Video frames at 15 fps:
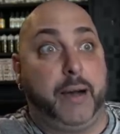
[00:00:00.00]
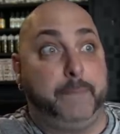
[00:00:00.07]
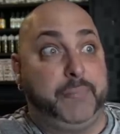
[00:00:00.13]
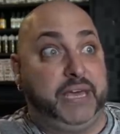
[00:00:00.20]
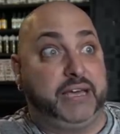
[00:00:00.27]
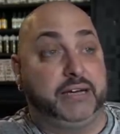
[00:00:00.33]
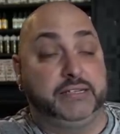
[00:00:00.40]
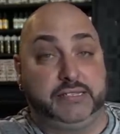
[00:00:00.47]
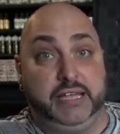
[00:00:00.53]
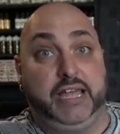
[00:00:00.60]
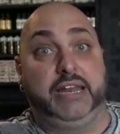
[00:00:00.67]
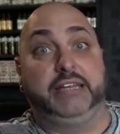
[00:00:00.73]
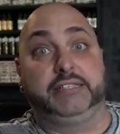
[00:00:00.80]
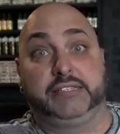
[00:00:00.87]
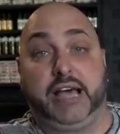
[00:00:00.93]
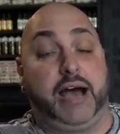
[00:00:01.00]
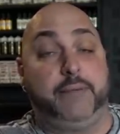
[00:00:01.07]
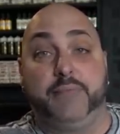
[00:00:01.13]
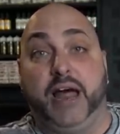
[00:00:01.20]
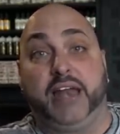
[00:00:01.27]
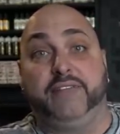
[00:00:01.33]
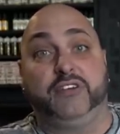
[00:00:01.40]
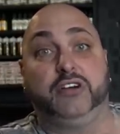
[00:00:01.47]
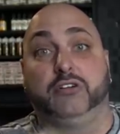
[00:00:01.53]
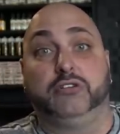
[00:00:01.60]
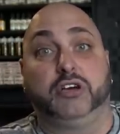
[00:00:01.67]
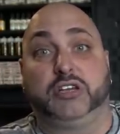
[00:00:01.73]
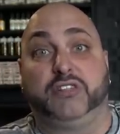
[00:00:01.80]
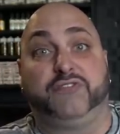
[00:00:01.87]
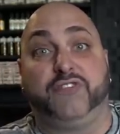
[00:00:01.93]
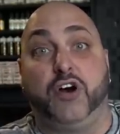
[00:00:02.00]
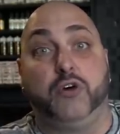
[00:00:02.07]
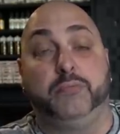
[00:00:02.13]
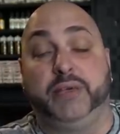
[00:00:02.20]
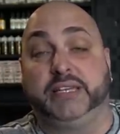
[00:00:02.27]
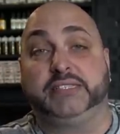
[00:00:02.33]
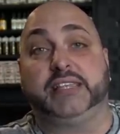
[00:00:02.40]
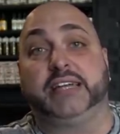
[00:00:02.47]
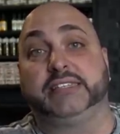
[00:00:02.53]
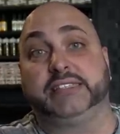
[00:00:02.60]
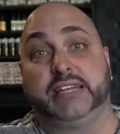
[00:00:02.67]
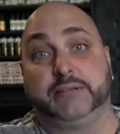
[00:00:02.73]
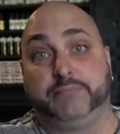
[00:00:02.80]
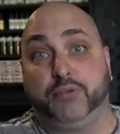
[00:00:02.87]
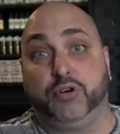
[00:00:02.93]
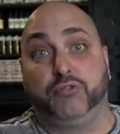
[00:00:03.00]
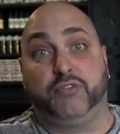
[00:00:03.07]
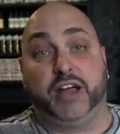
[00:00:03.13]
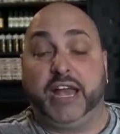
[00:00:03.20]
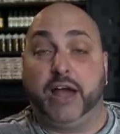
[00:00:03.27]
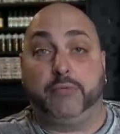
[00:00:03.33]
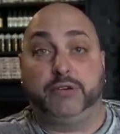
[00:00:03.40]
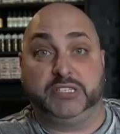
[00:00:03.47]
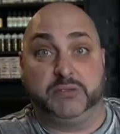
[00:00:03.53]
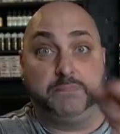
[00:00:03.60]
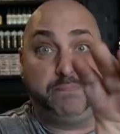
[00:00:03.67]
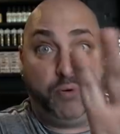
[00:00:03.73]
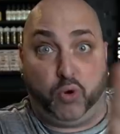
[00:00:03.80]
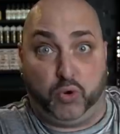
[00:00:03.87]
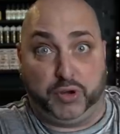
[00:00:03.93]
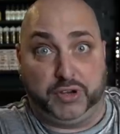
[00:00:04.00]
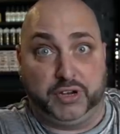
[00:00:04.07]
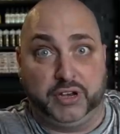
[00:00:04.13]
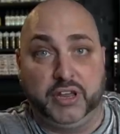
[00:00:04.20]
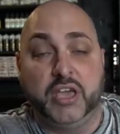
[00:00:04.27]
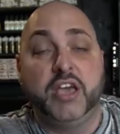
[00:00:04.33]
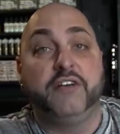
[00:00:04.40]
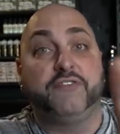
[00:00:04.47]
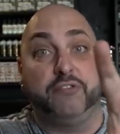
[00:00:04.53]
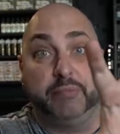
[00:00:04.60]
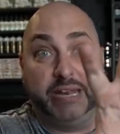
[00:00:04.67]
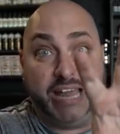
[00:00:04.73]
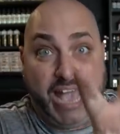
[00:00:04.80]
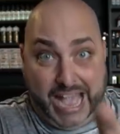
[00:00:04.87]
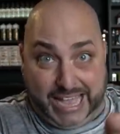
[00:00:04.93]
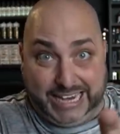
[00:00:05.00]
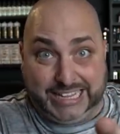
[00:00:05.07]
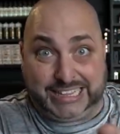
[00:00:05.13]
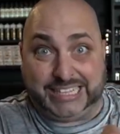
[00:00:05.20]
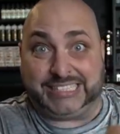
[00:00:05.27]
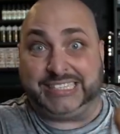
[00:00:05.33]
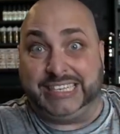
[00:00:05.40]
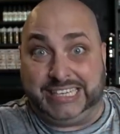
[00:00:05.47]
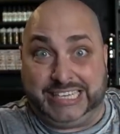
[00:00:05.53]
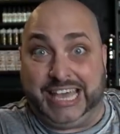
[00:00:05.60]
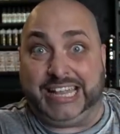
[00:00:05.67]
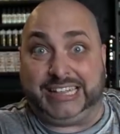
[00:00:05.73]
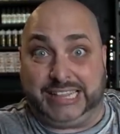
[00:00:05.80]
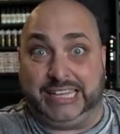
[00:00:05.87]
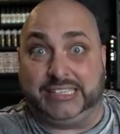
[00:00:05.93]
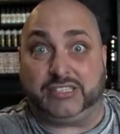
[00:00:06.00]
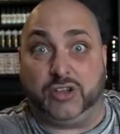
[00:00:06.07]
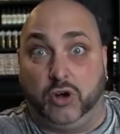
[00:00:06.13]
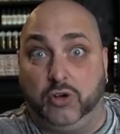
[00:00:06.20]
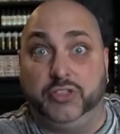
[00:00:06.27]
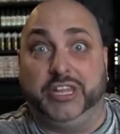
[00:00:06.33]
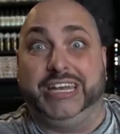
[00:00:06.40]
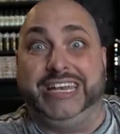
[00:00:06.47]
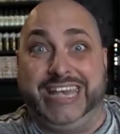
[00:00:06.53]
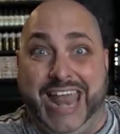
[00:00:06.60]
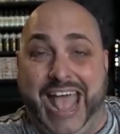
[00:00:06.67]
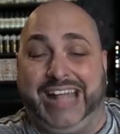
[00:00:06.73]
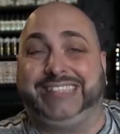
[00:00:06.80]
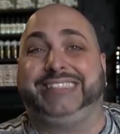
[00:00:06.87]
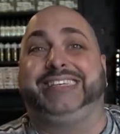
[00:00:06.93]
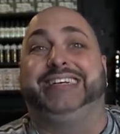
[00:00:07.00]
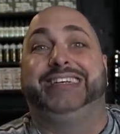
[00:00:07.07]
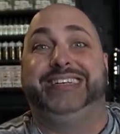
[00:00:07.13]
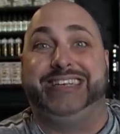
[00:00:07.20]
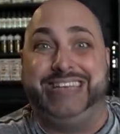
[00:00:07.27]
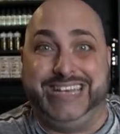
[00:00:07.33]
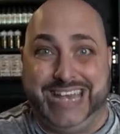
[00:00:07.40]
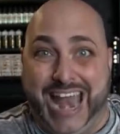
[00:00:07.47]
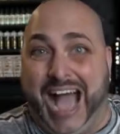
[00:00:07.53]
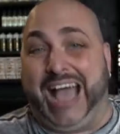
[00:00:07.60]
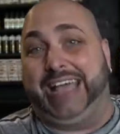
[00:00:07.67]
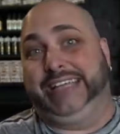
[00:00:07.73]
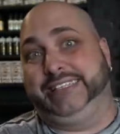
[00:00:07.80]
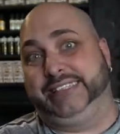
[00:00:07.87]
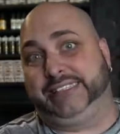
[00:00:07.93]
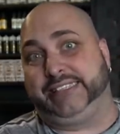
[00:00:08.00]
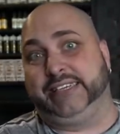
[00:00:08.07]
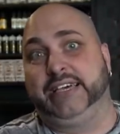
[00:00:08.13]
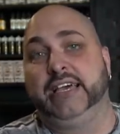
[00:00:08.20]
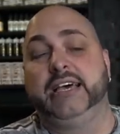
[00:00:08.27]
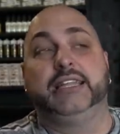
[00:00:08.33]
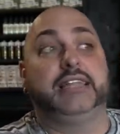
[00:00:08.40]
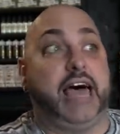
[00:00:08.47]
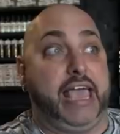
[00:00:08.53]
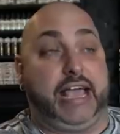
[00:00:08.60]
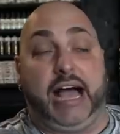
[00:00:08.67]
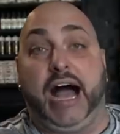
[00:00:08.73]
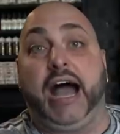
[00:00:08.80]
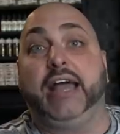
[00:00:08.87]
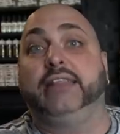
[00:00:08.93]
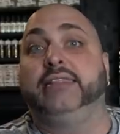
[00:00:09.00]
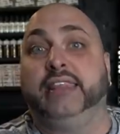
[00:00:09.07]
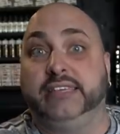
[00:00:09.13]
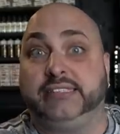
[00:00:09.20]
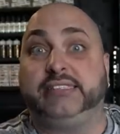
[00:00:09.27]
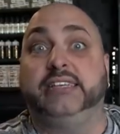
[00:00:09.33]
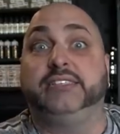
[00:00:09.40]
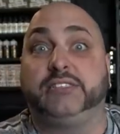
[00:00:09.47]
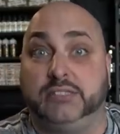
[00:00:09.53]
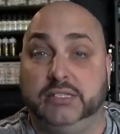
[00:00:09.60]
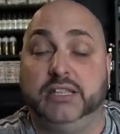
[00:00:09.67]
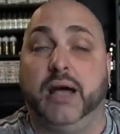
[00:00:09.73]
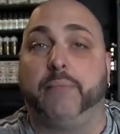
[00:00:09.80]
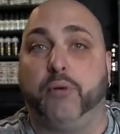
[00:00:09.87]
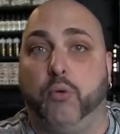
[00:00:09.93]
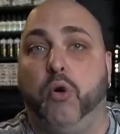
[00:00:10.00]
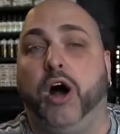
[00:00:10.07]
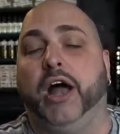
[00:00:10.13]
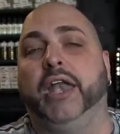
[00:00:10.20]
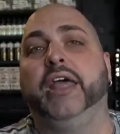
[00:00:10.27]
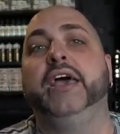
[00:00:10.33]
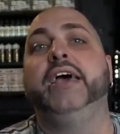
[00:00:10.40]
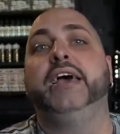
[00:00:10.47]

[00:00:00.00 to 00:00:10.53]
Because it is, I'm not even going to look at the phone because that is not important right now. What is important for me to edit this and get this on the net tonight? Like, this is number one.